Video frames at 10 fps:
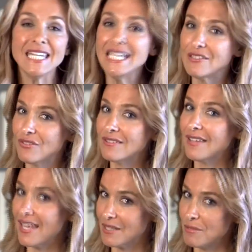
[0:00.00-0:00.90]
It will
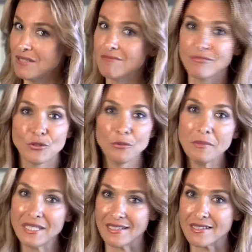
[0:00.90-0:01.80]
take me 2
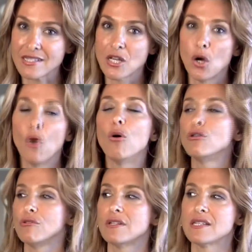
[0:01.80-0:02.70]
minutes. Or
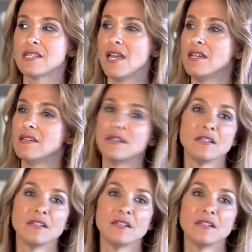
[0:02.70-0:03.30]
you can say,